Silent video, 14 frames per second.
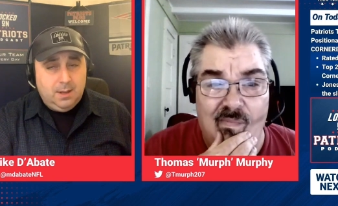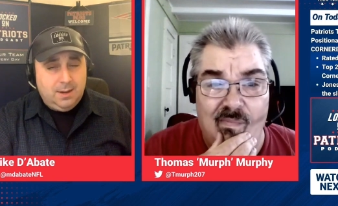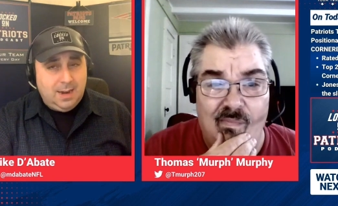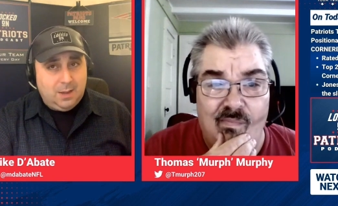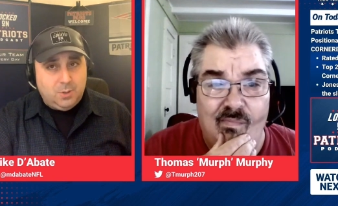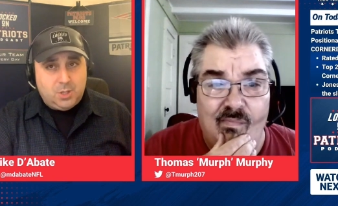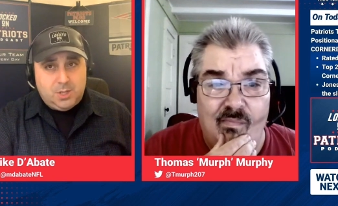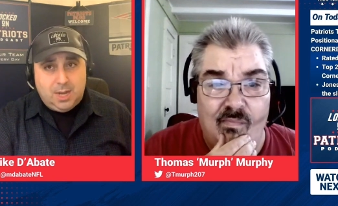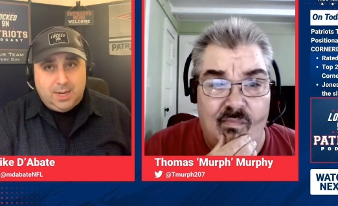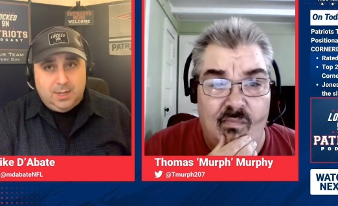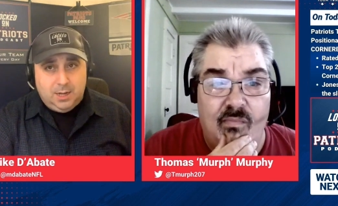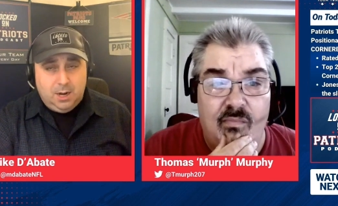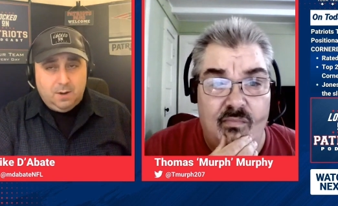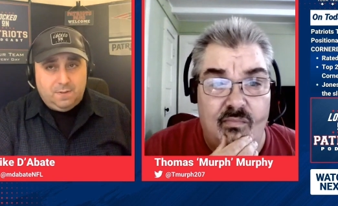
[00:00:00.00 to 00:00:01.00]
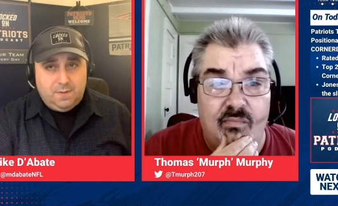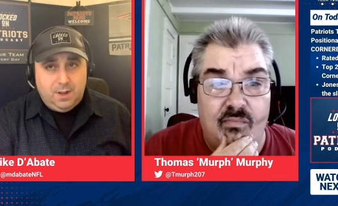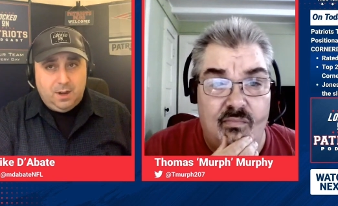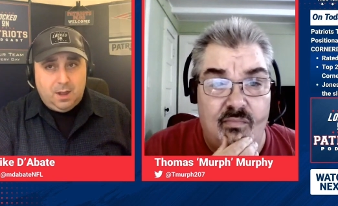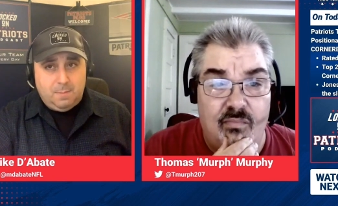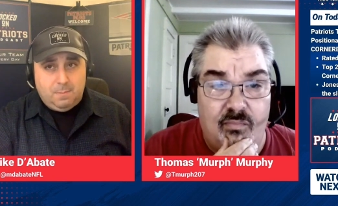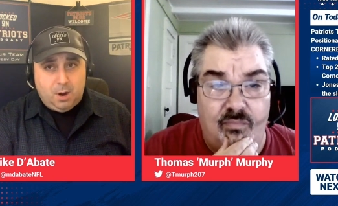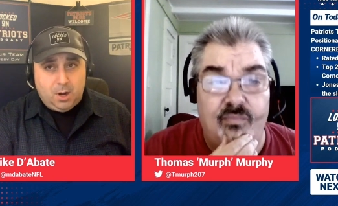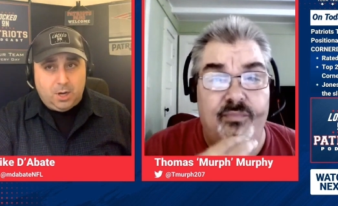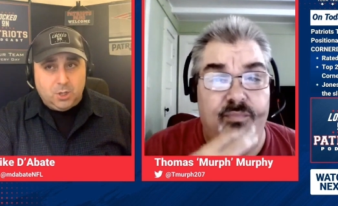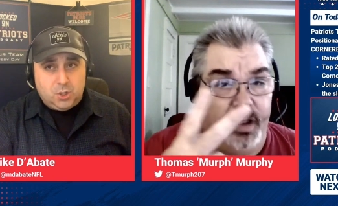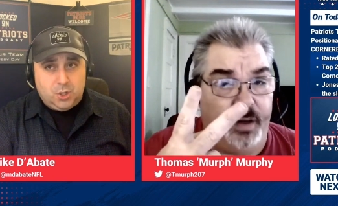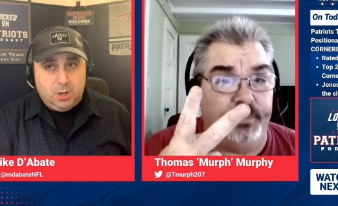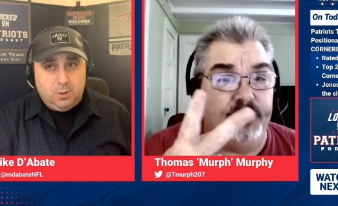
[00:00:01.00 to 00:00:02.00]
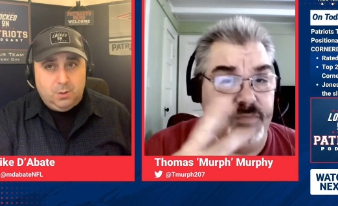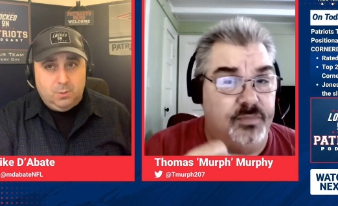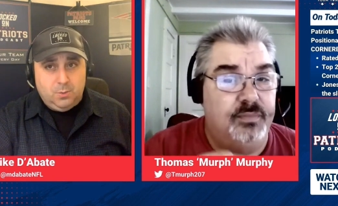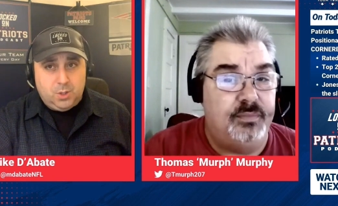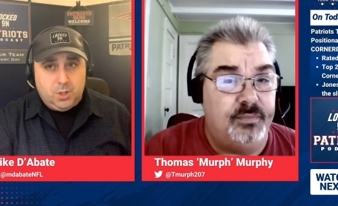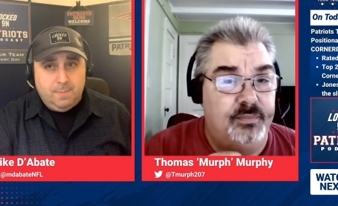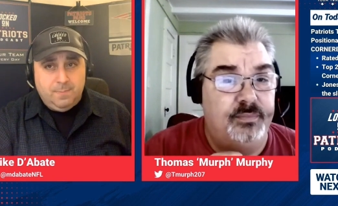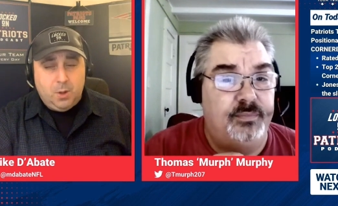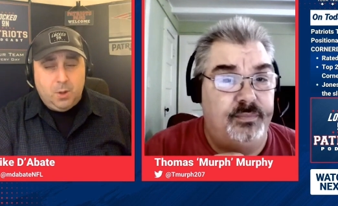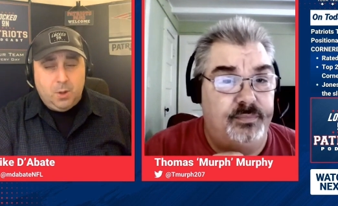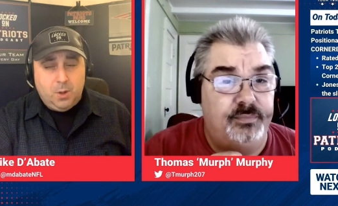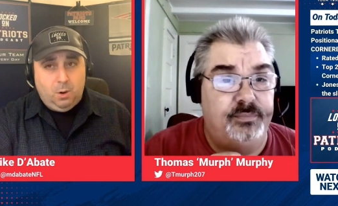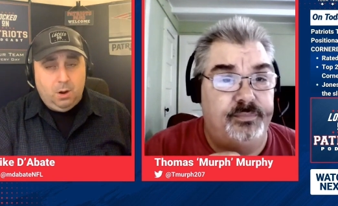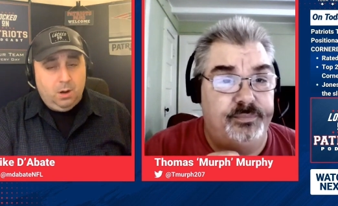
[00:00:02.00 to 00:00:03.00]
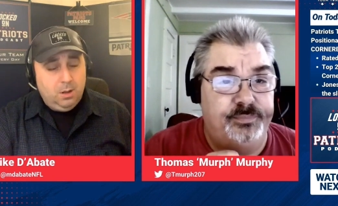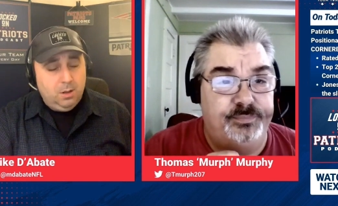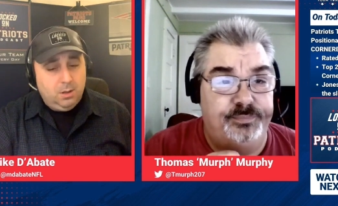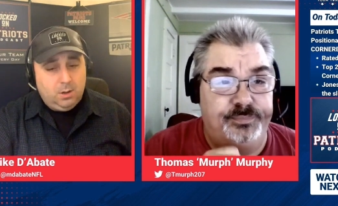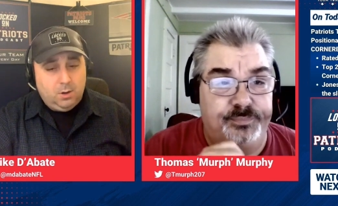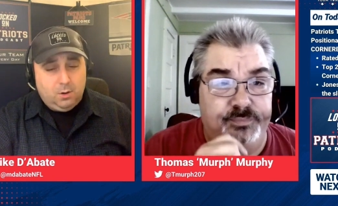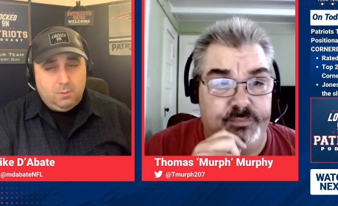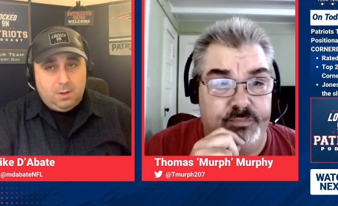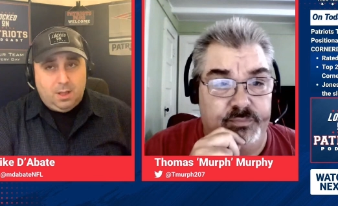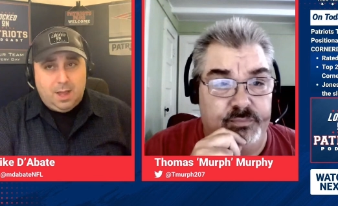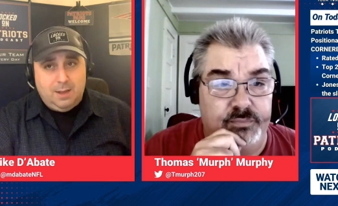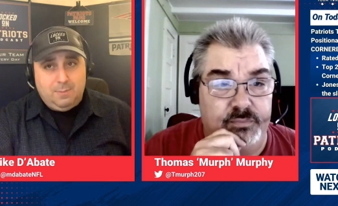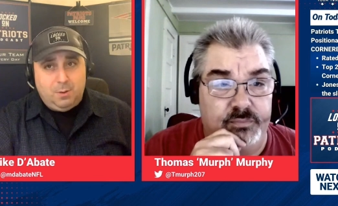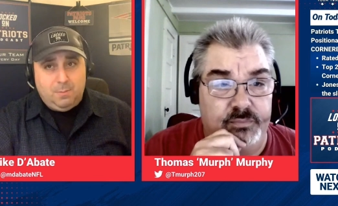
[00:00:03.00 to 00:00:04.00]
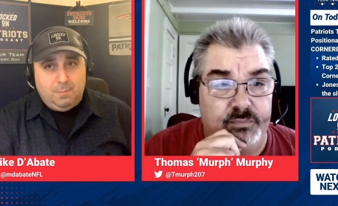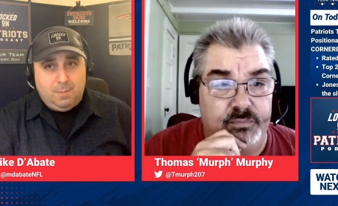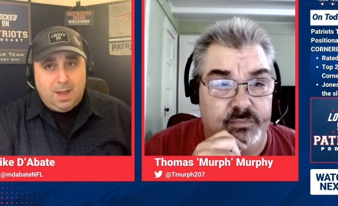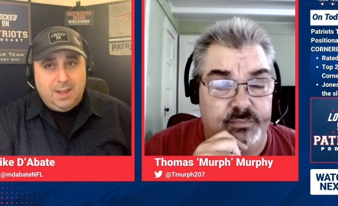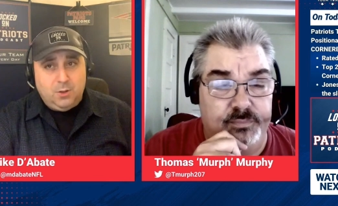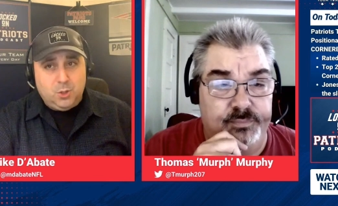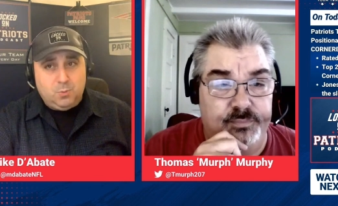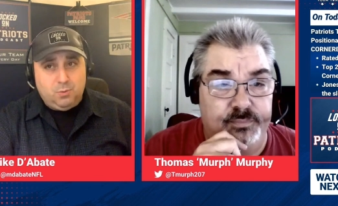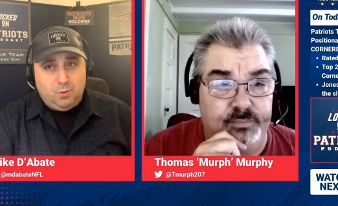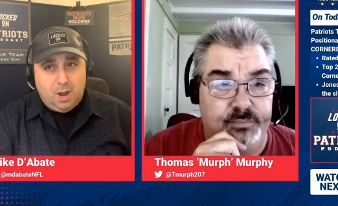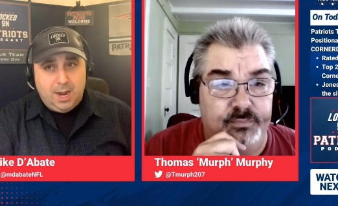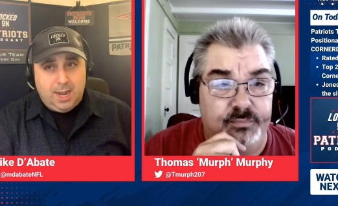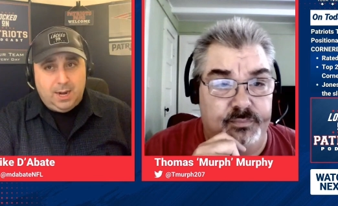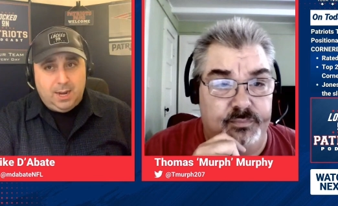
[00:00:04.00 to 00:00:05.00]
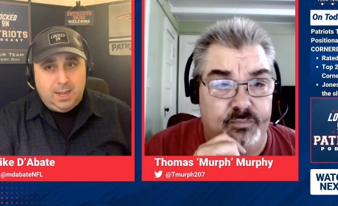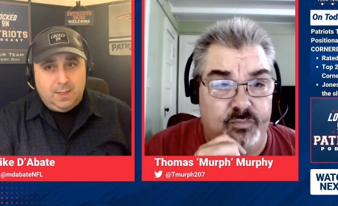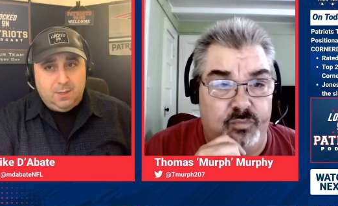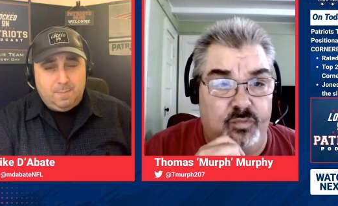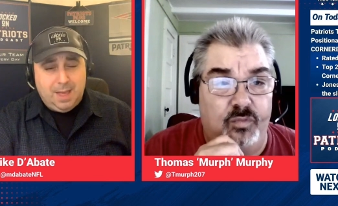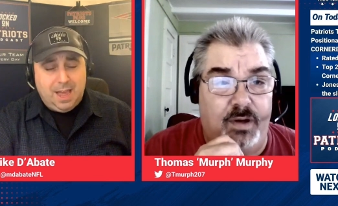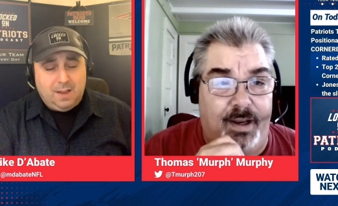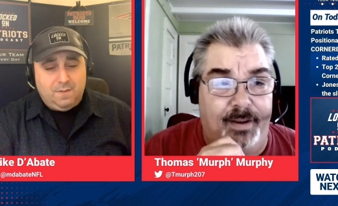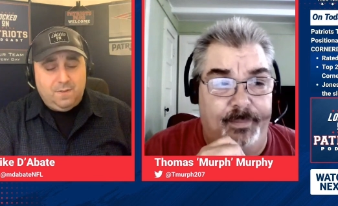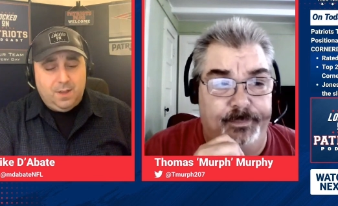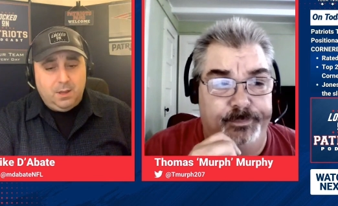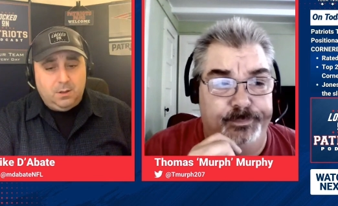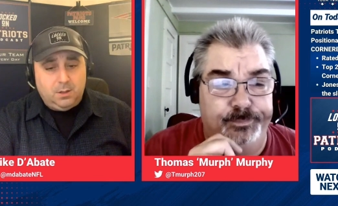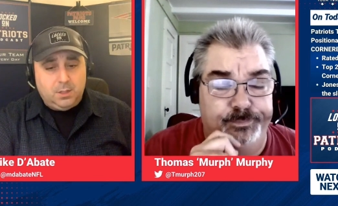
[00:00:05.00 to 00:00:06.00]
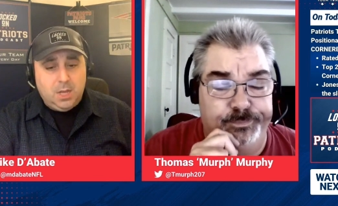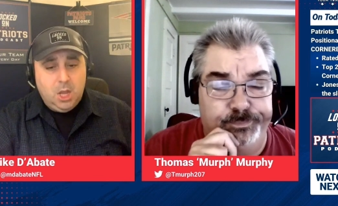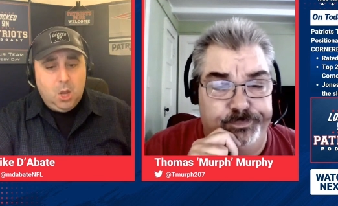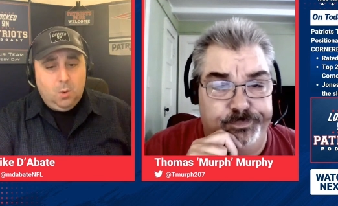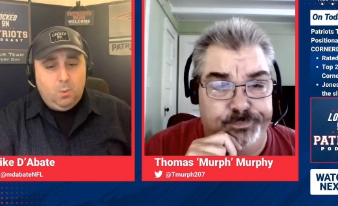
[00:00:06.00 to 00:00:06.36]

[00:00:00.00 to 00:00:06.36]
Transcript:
Speaker 1: now second-year phenom Marcus Jones or good old reliable Myles Bryant in the backfield.